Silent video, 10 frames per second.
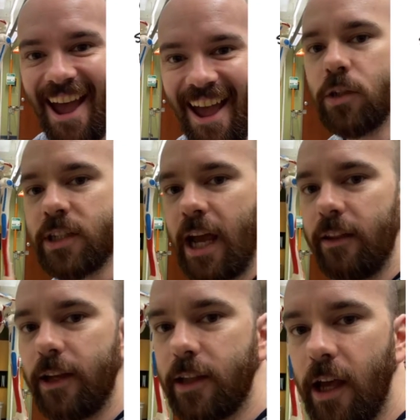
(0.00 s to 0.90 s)
we're tight
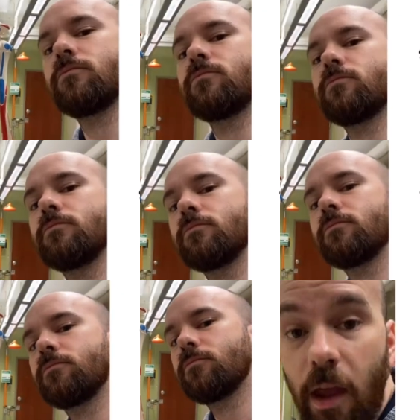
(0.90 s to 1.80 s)
like that.
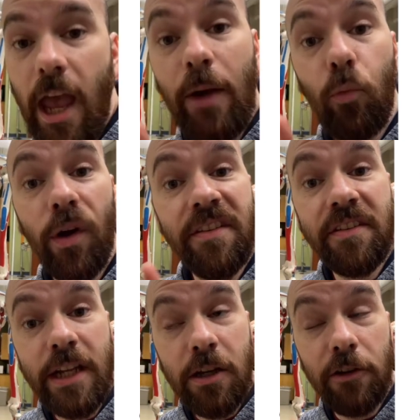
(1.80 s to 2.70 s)
And one
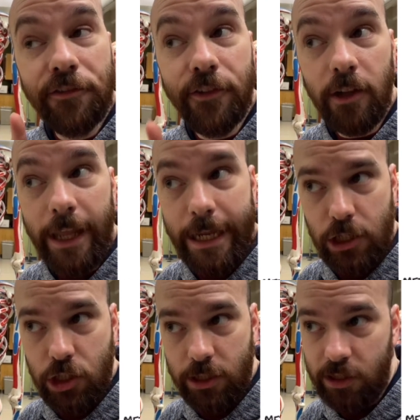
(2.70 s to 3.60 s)
single
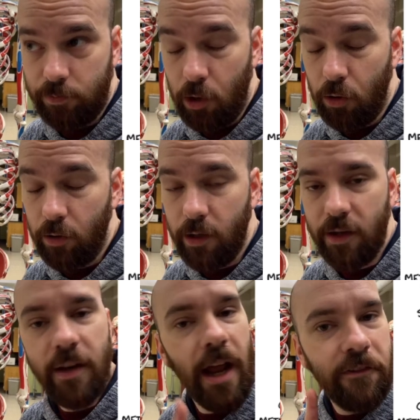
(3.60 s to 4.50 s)
phalanges bone is
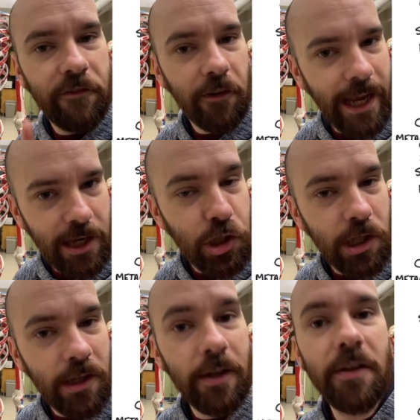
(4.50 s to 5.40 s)
not a
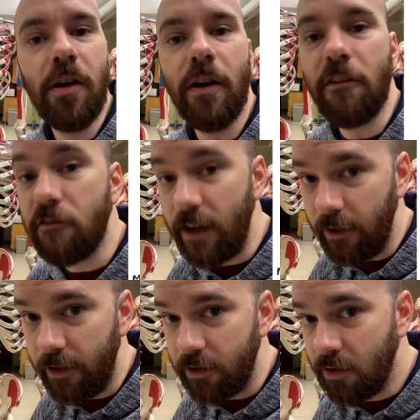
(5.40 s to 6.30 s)
phalange, it's called a
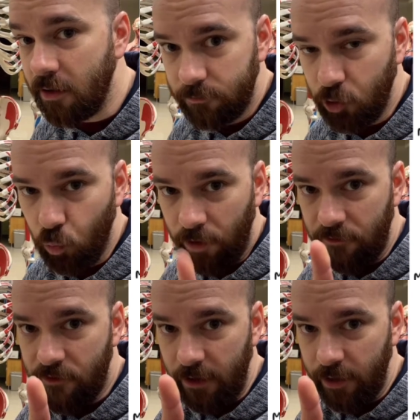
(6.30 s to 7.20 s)
phalanx. So one
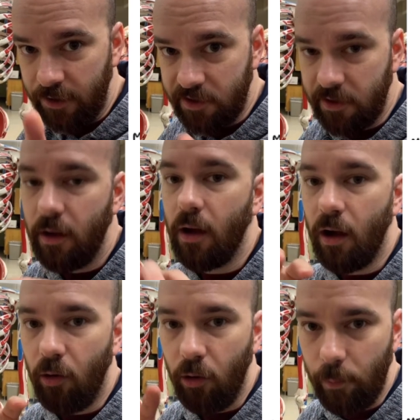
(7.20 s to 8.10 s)
phalanx
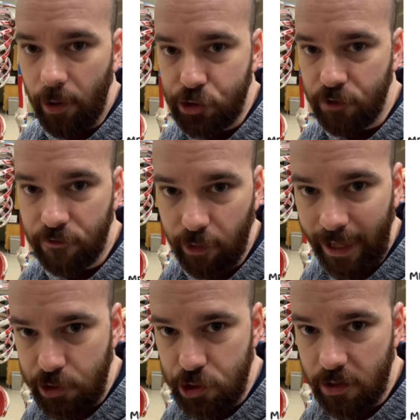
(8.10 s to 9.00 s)
or a bunch of
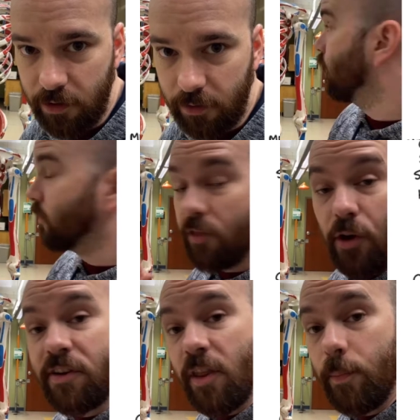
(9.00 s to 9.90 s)
phalanges. So
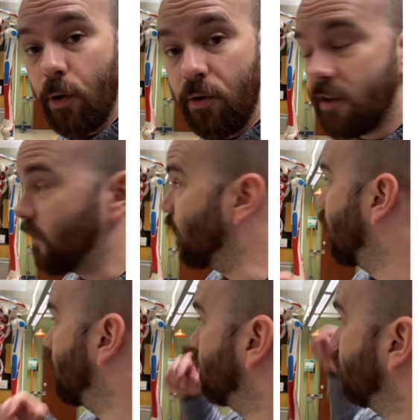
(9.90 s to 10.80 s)
those are the bones of the
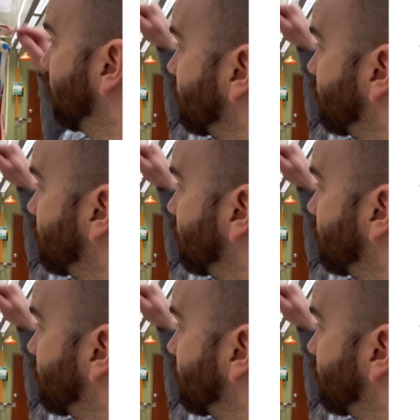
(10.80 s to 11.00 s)
arm. We've got the